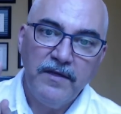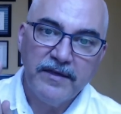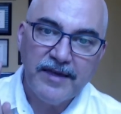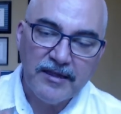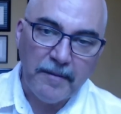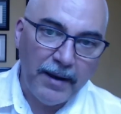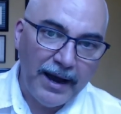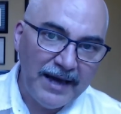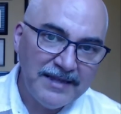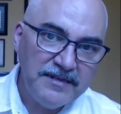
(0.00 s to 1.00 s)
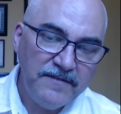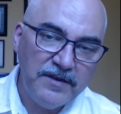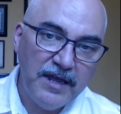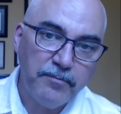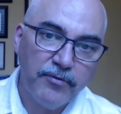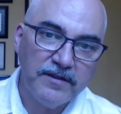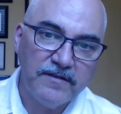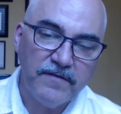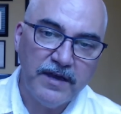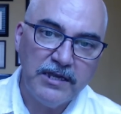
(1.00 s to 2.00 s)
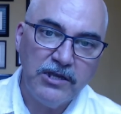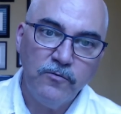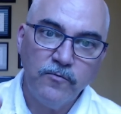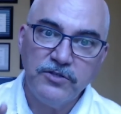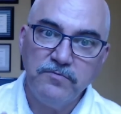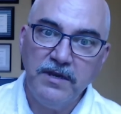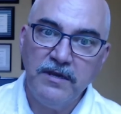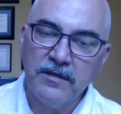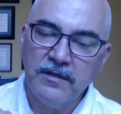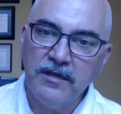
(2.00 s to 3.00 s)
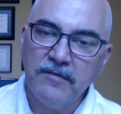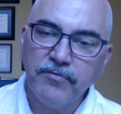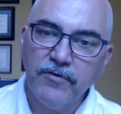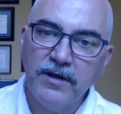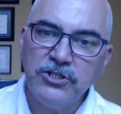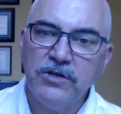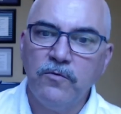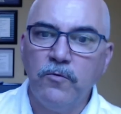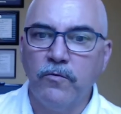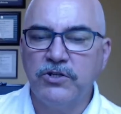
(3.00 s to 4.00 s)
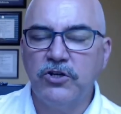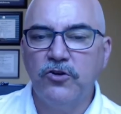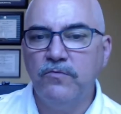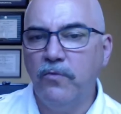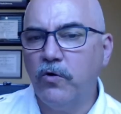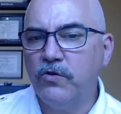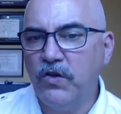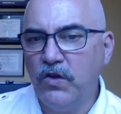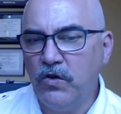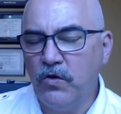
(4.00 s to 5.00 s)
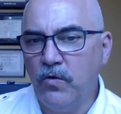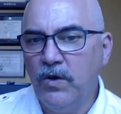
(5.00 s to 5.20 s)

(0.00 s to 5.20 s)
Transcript: this has a positive net present value, which means this project will return more to you